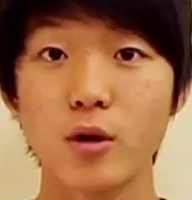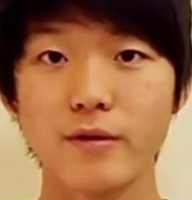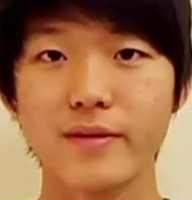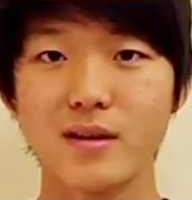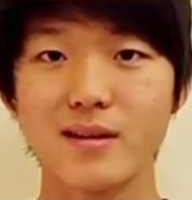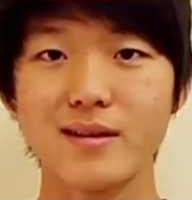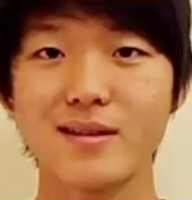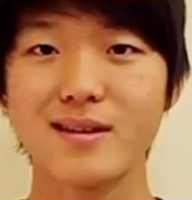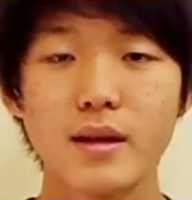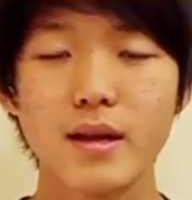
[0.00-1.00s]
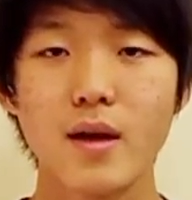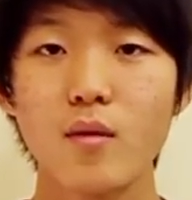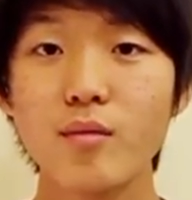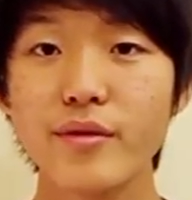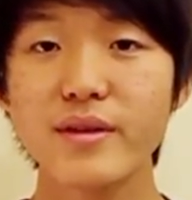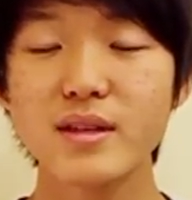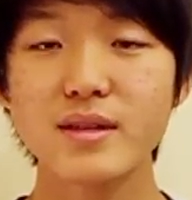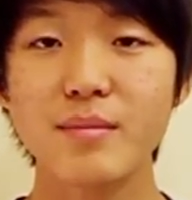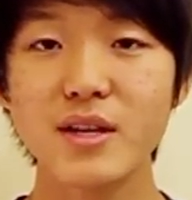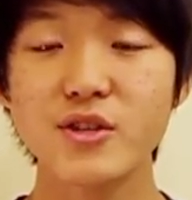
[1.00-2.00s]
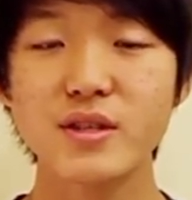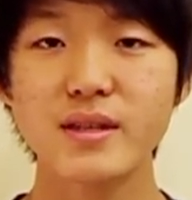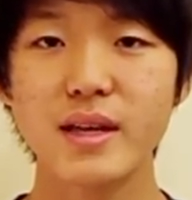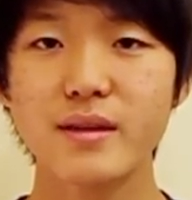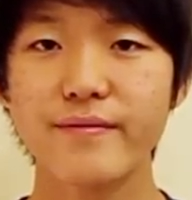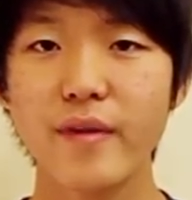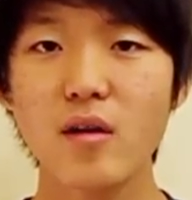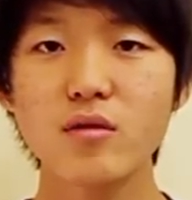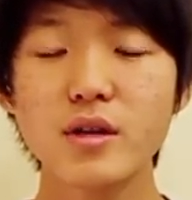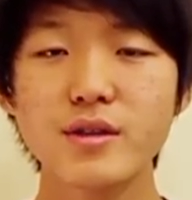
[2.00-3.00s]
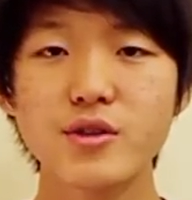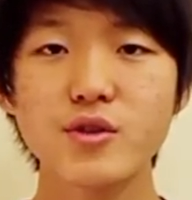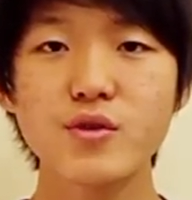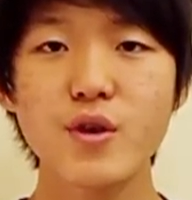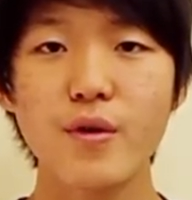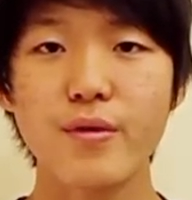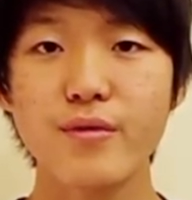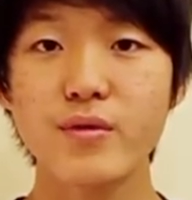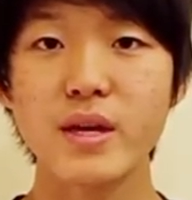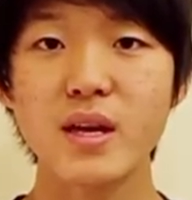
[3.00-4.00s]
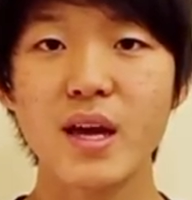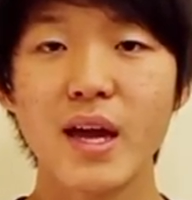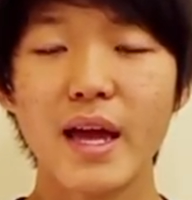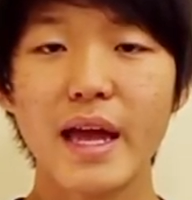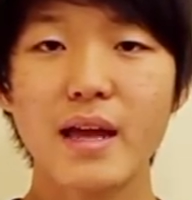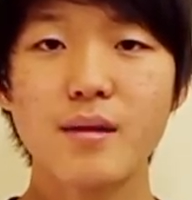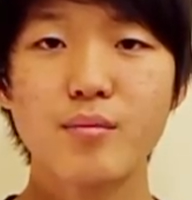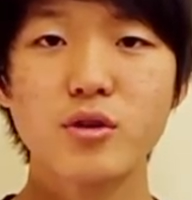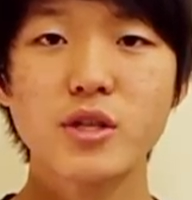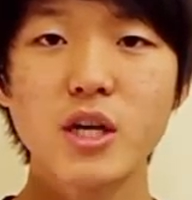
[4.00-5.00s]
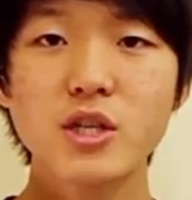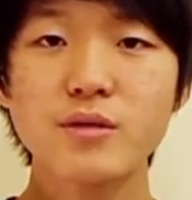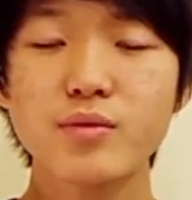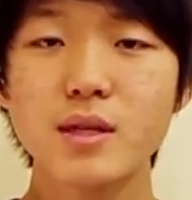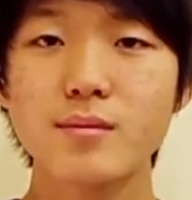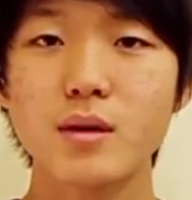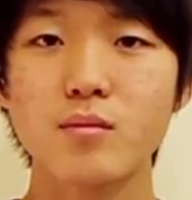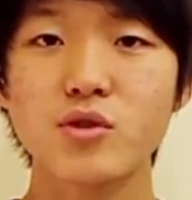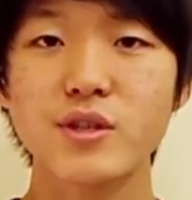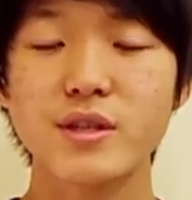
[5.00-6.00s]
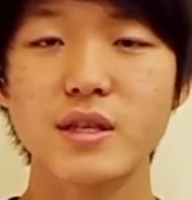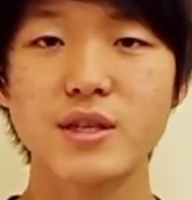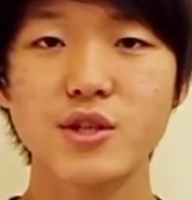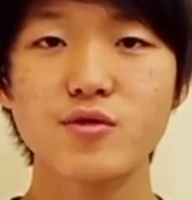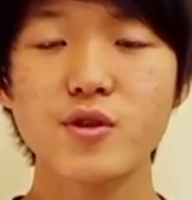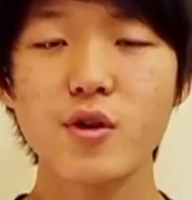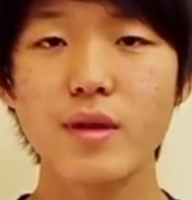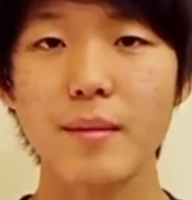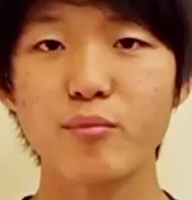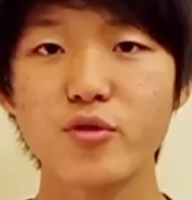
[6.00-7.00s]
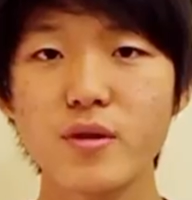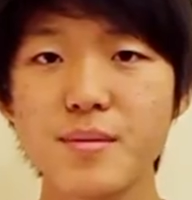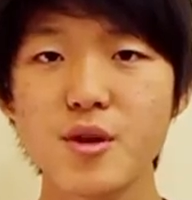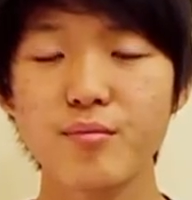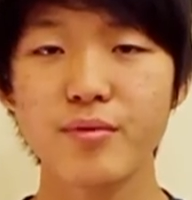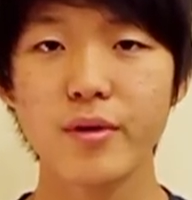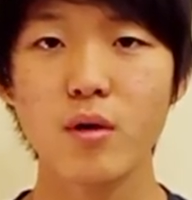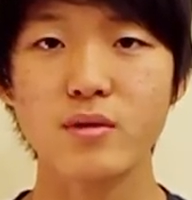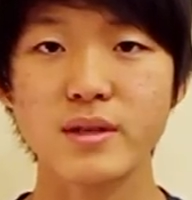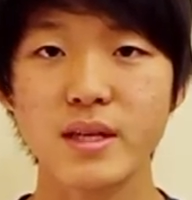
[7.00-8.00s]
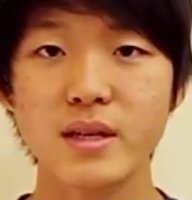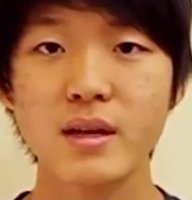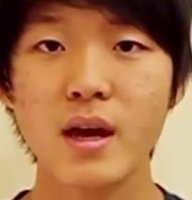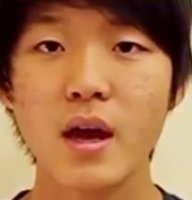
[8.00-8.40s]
perfectly. Now one more thing to mention is that Final Cut Studio 3 and Production Premium, which is the studio that Premiere Pro is in,